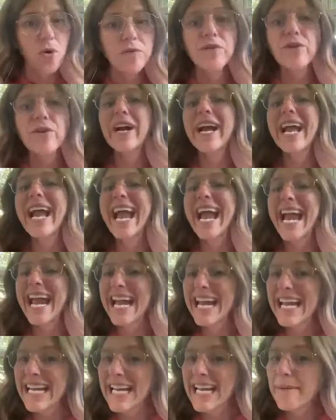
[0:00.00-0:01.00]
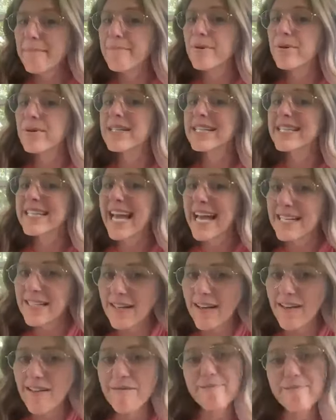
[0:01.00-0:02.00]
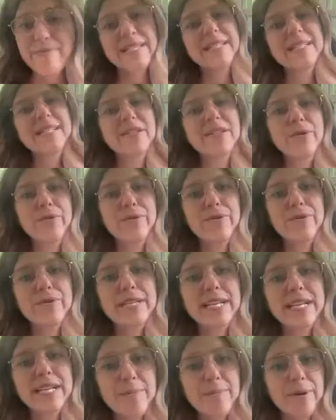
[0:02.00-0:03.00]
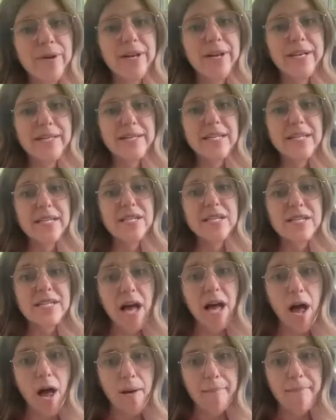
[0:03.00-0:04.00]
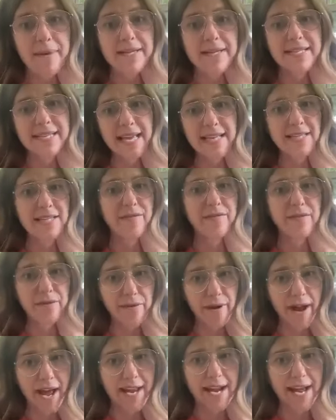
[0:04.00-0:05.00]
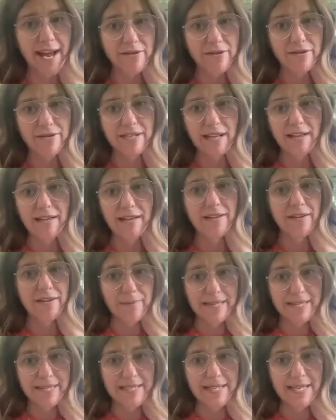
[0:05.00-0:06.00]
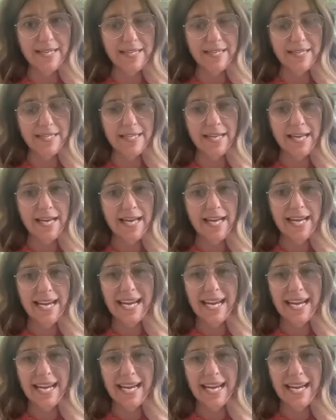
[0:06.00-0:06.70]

Over 80% of business owners experience some sense of regret after selling their business,